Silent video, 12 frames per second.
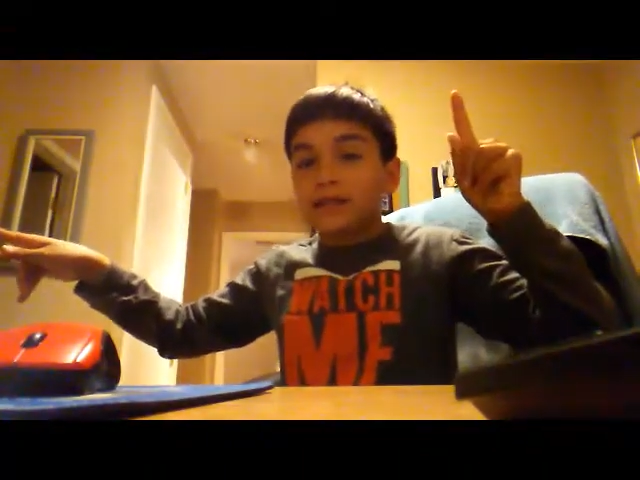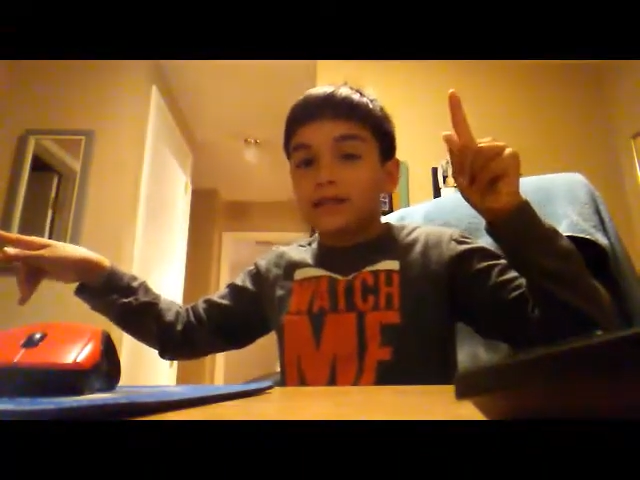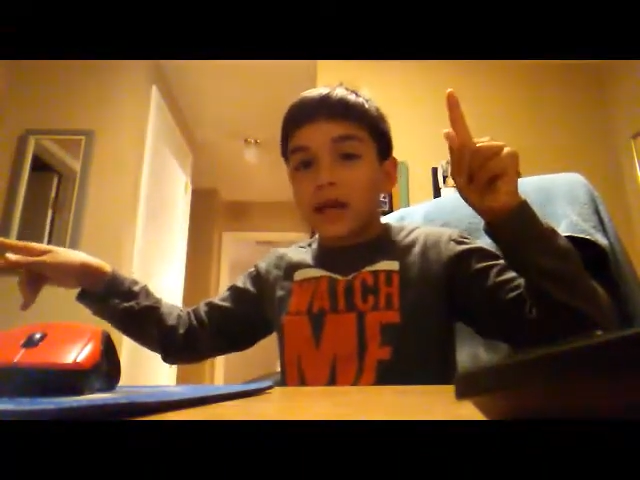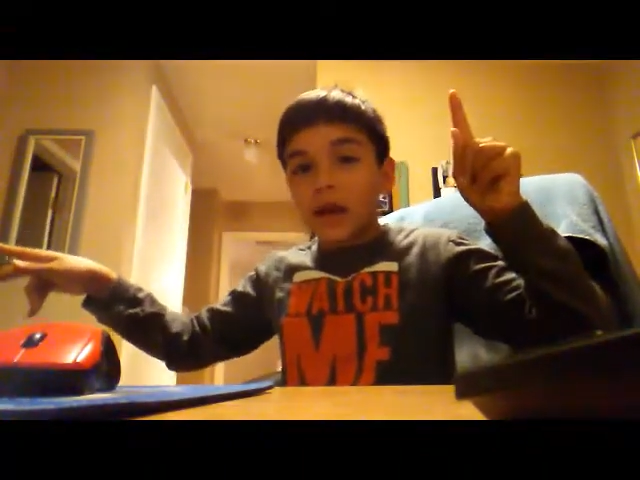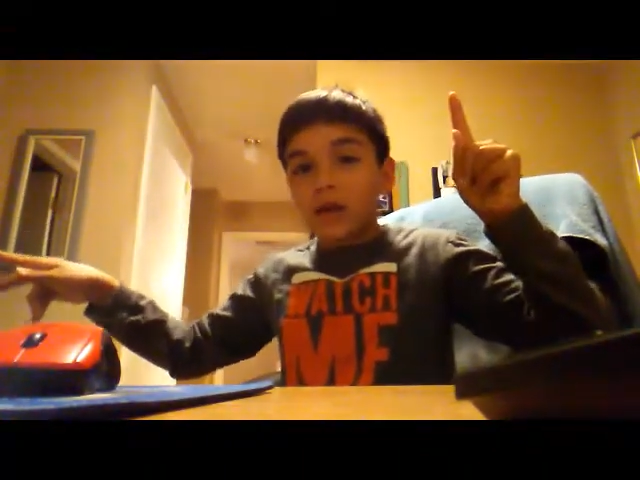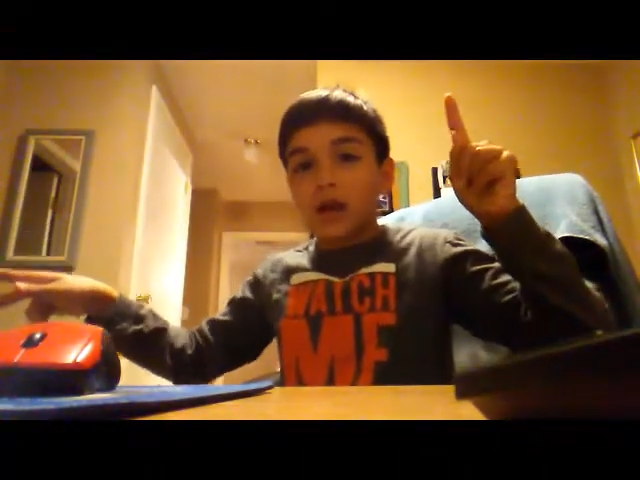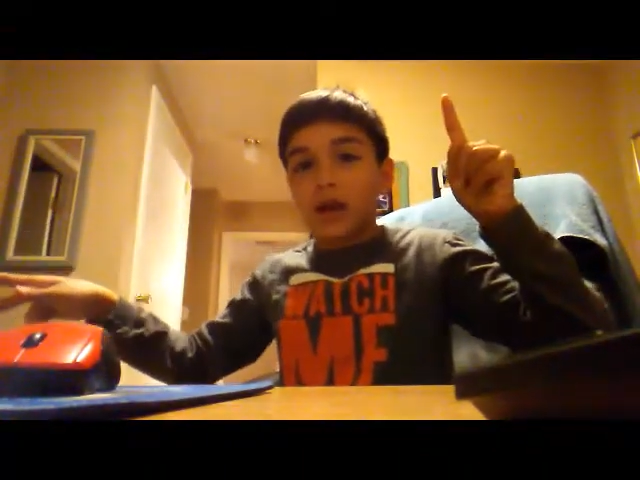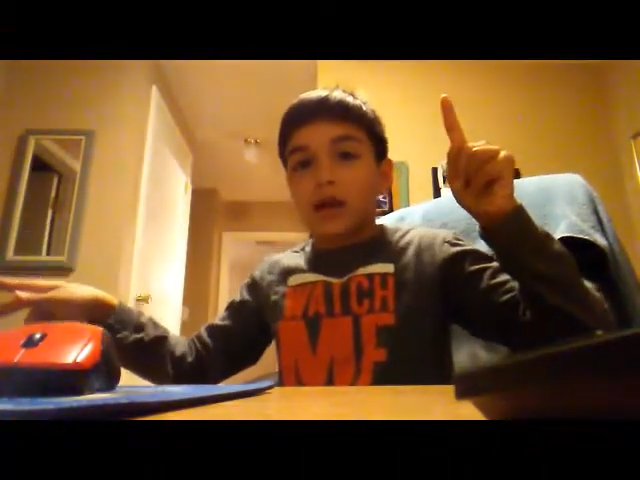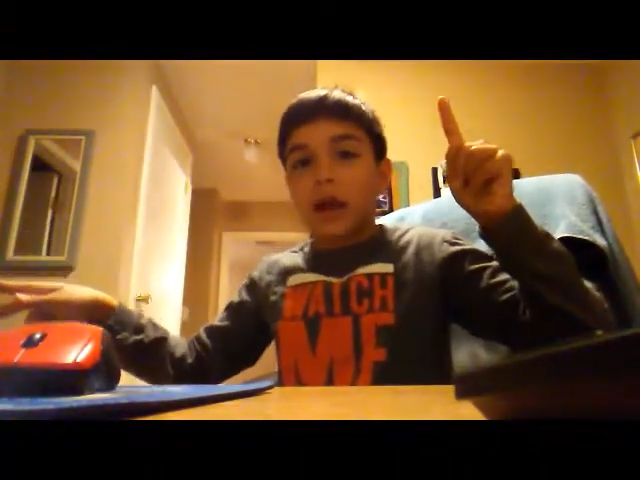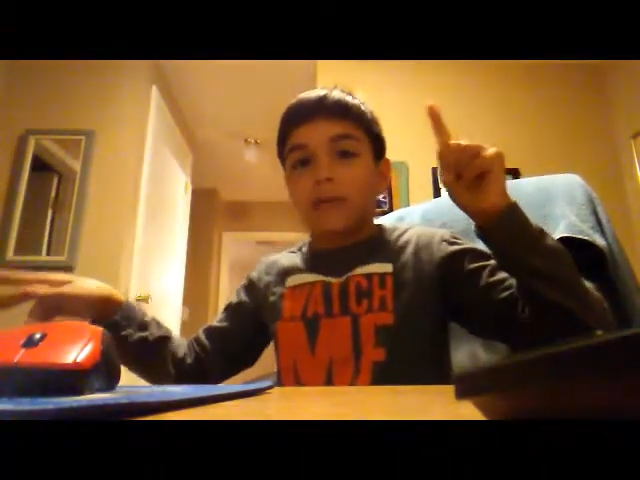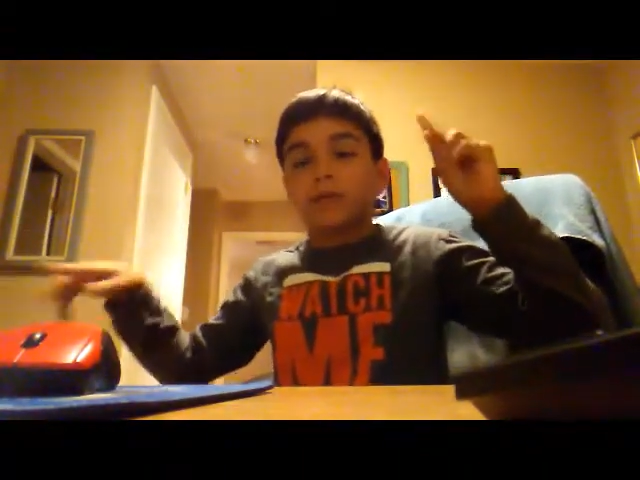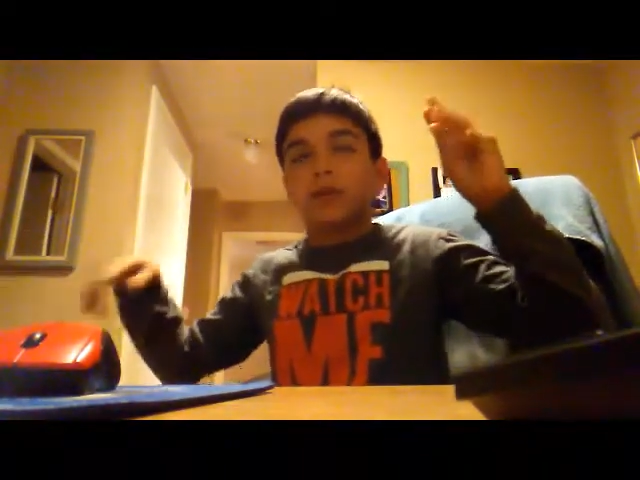and
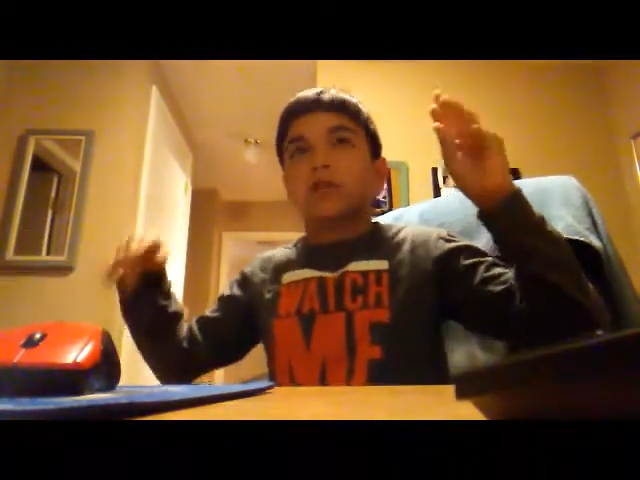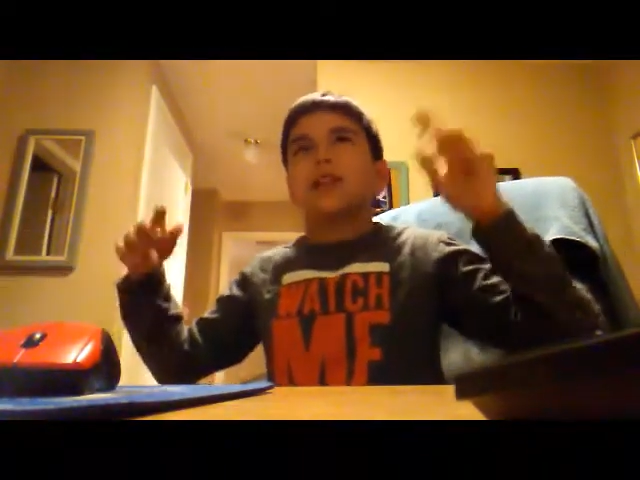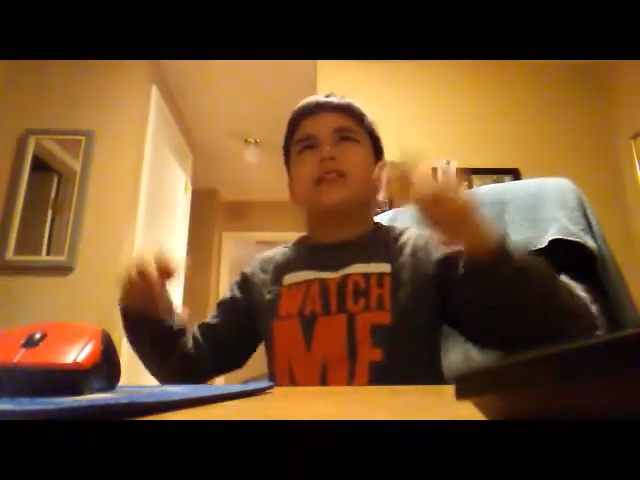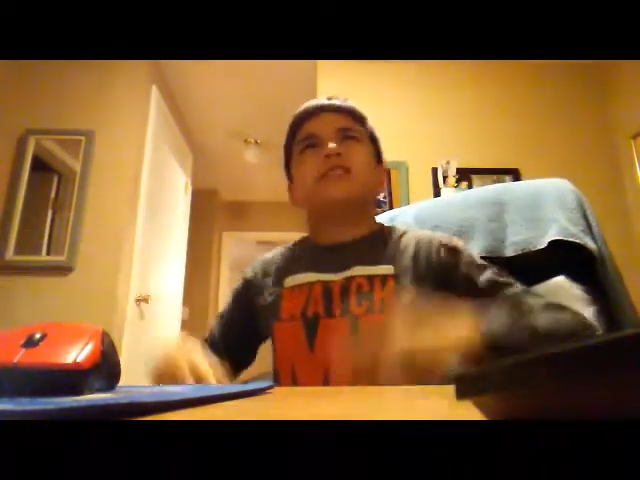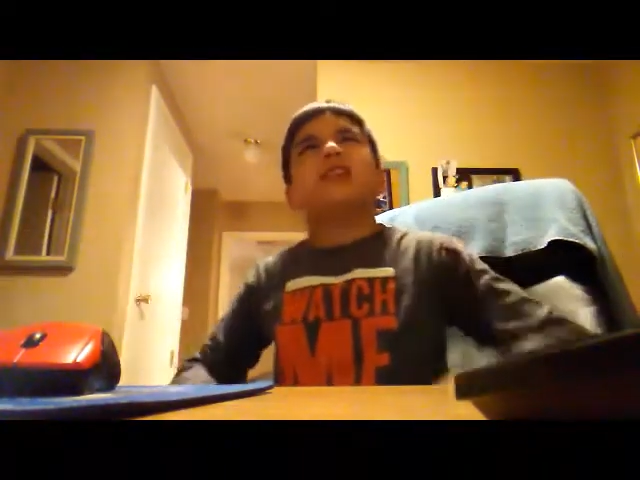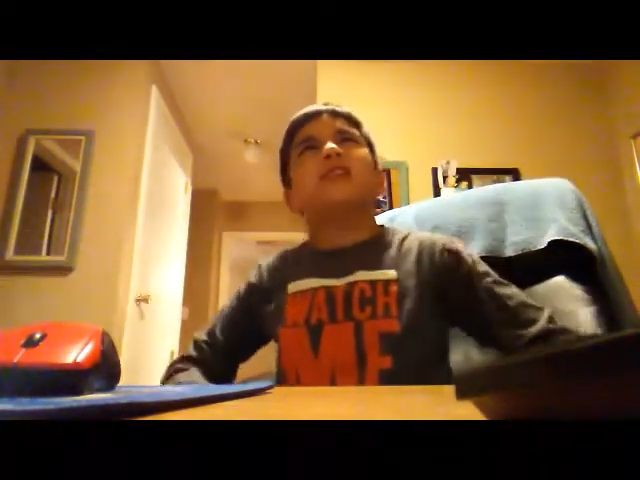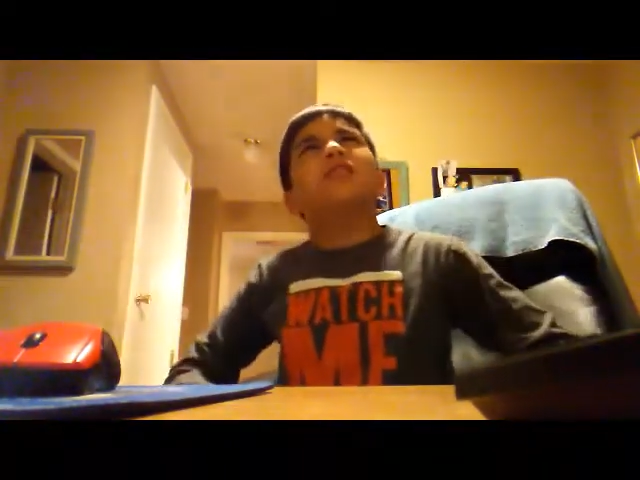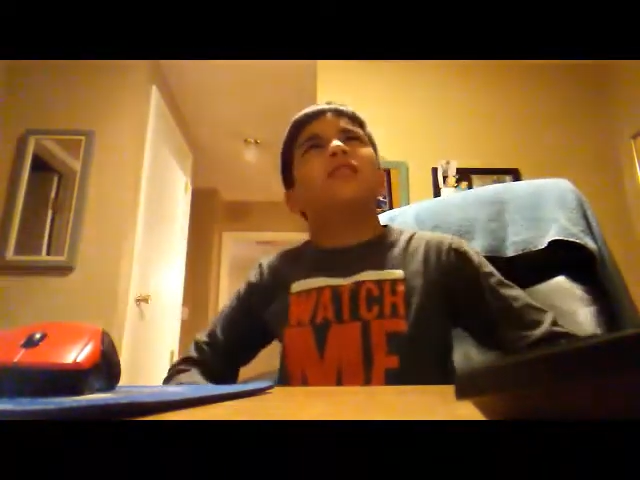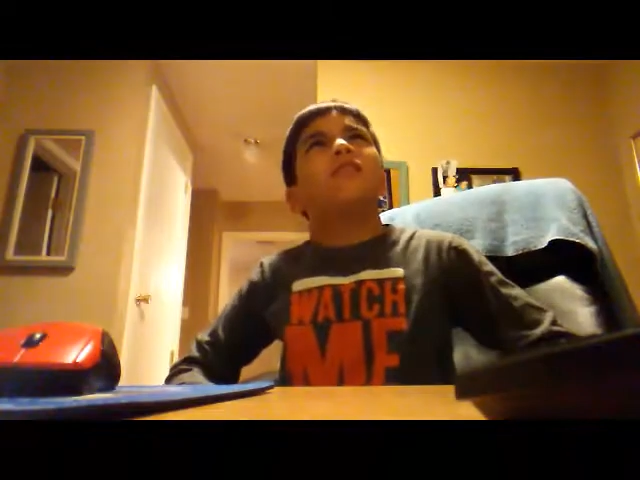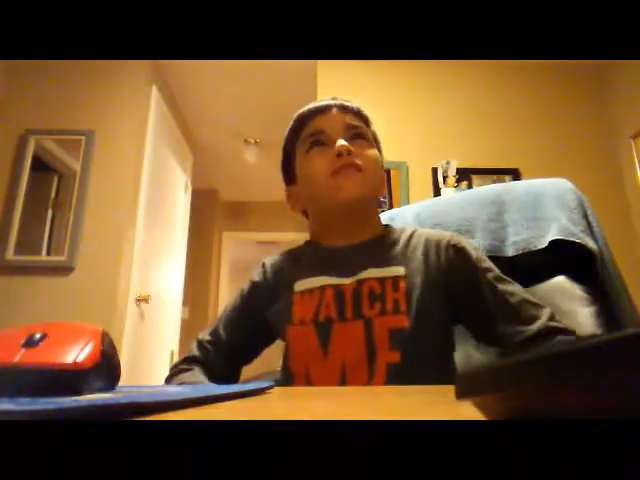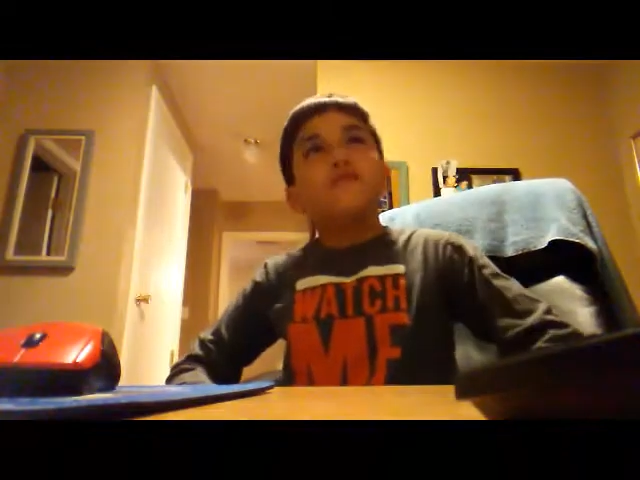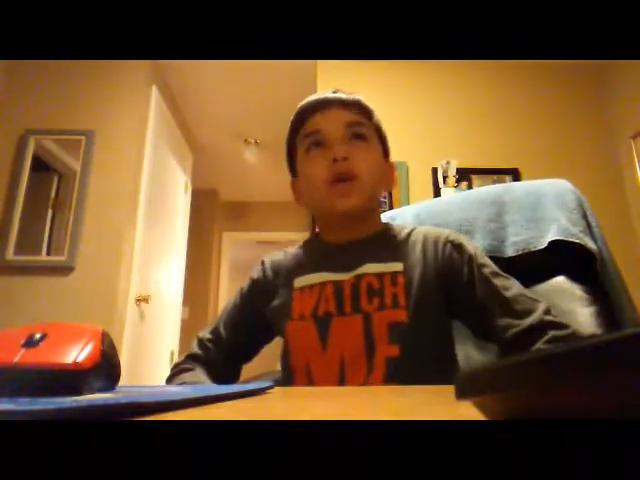Saturday. I mean, today's Saturday.